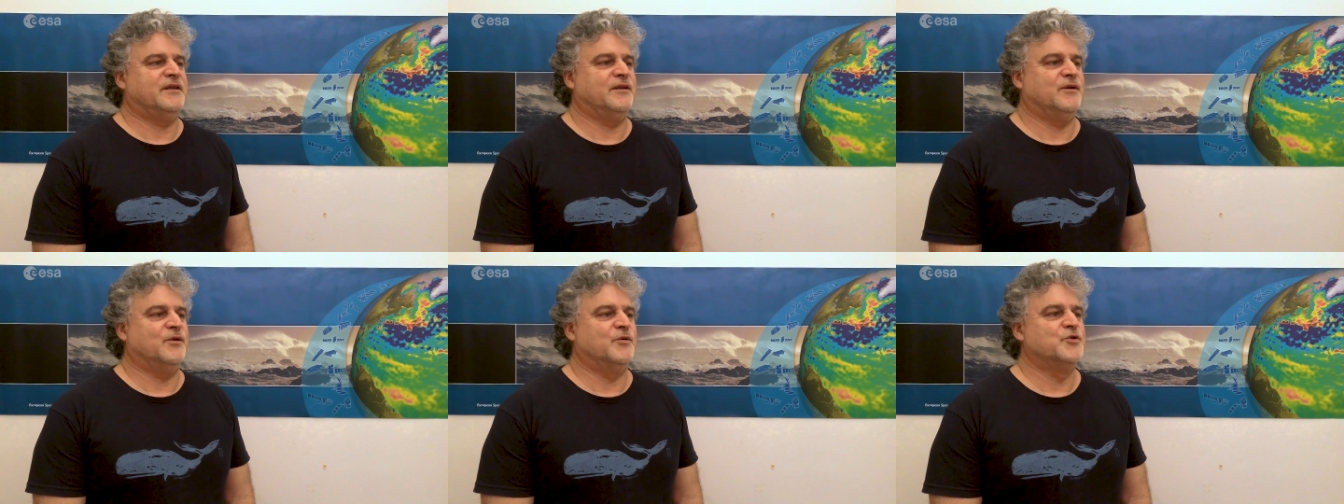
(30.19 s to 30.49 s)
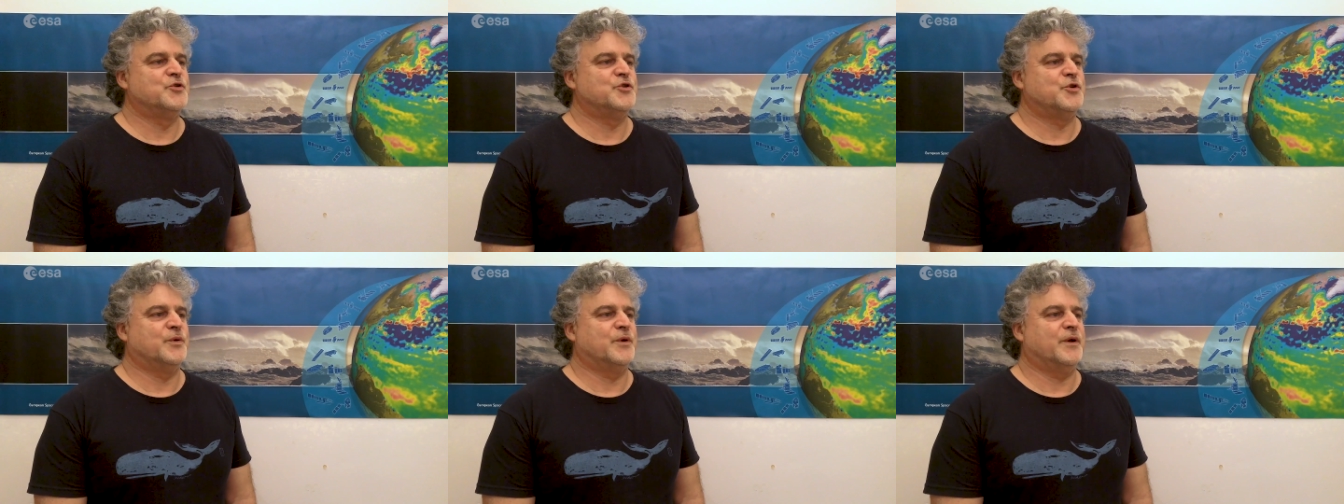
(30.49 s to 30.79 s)
in
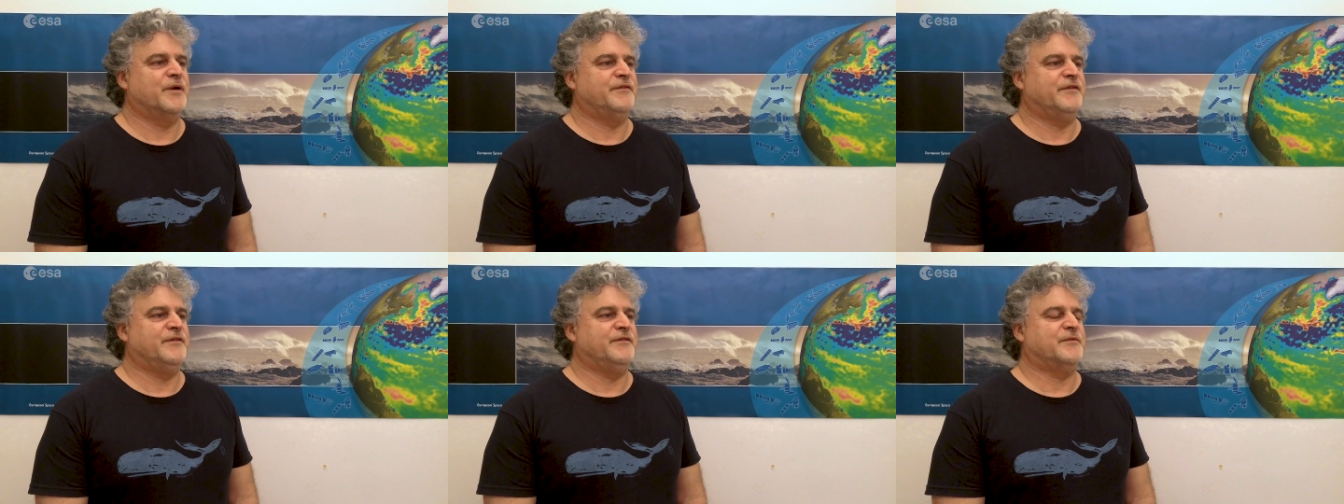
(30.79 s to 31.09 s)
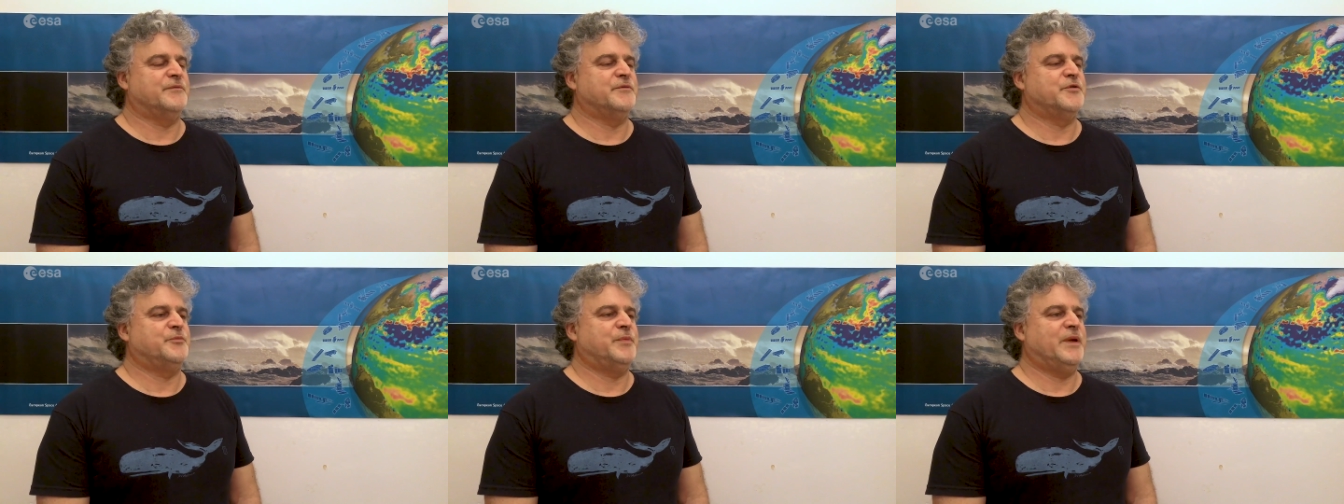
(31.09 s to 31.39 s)
oceanography
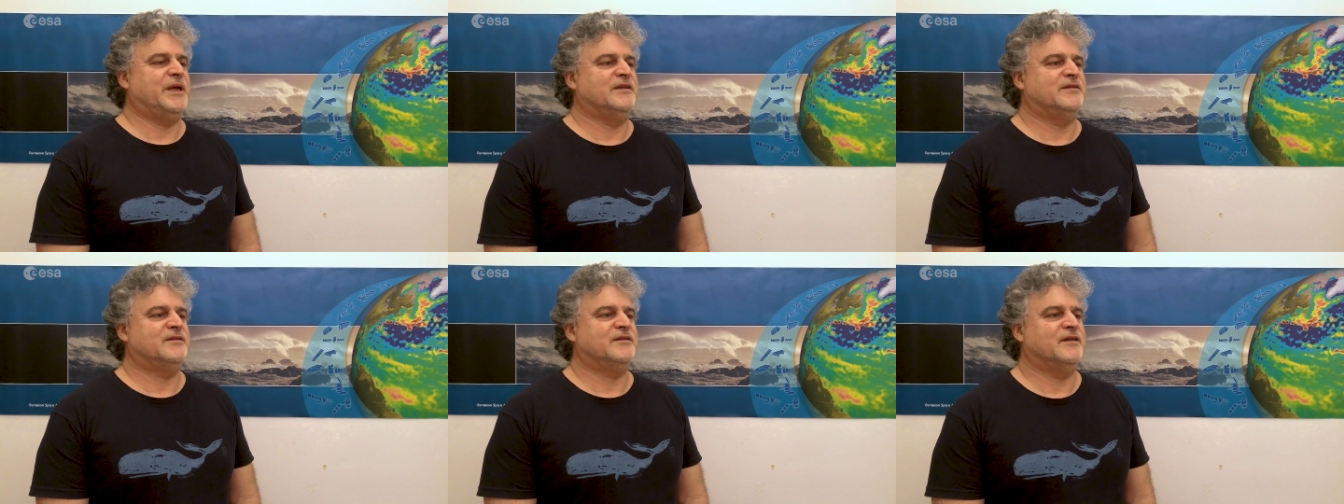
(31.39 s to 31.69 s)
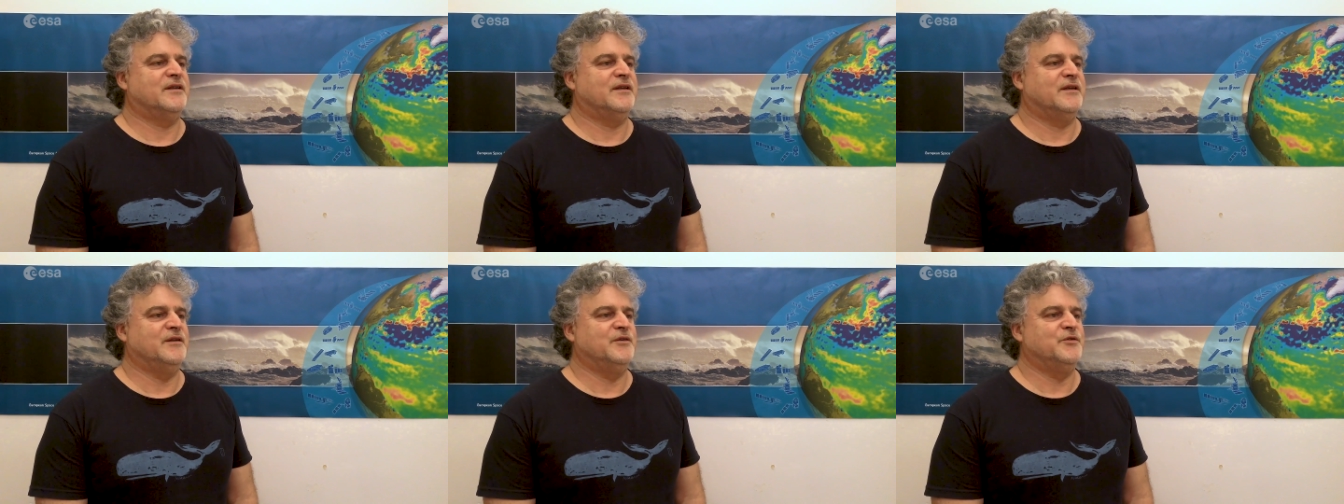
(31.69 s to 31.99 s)
from
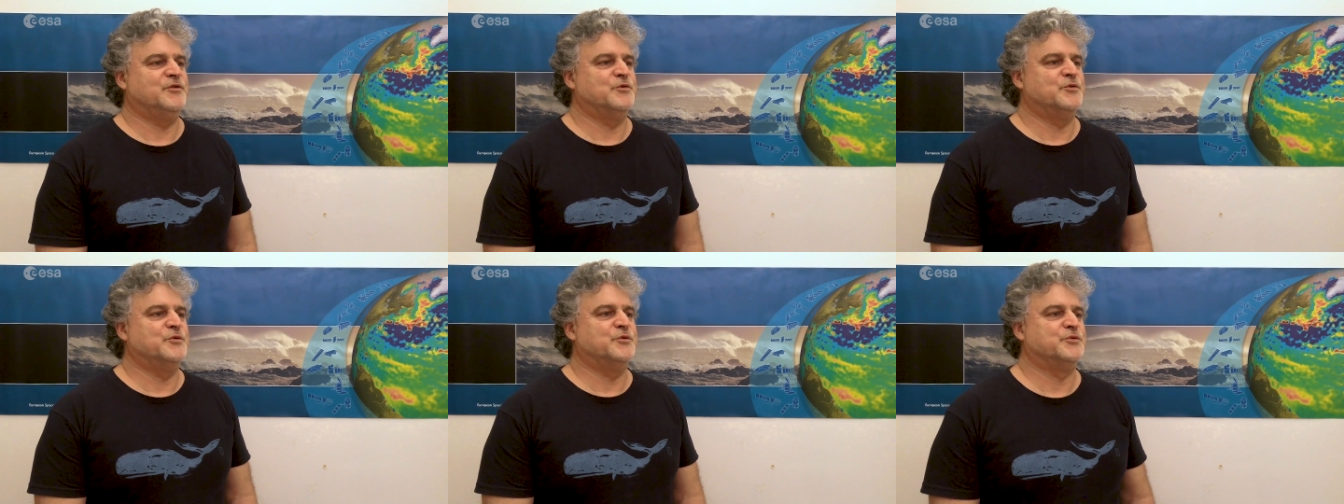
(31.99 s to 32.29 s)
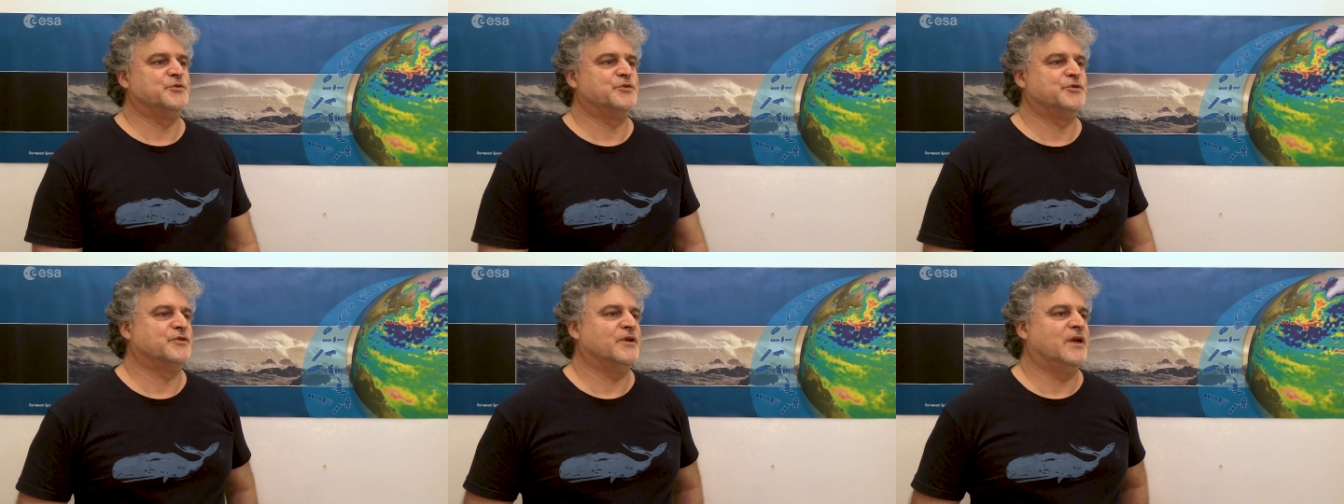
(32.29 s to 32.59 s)
space in
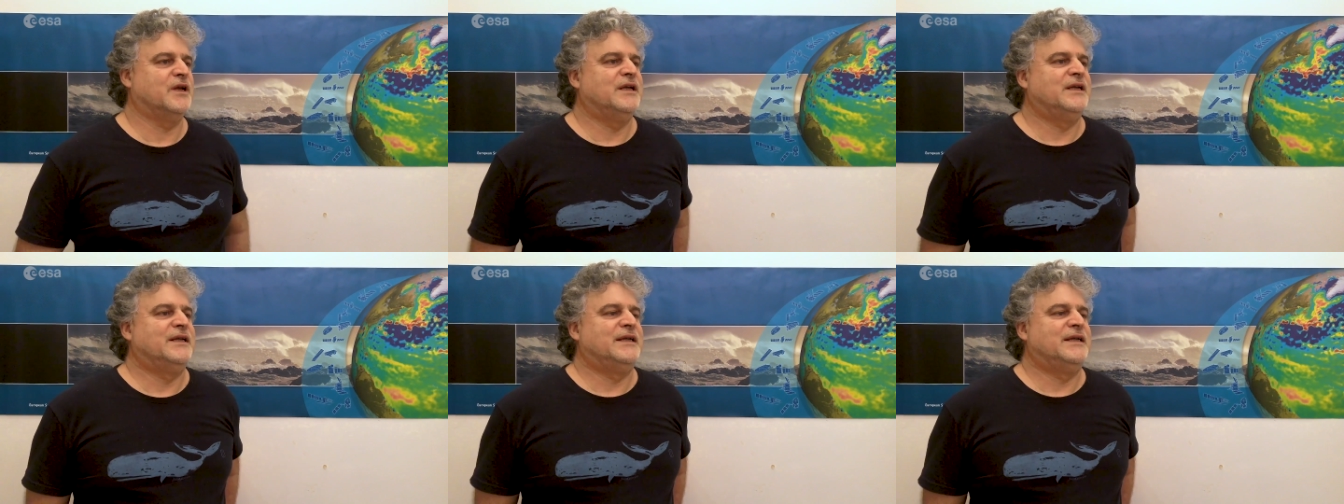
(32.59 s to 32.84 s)
Toulouse.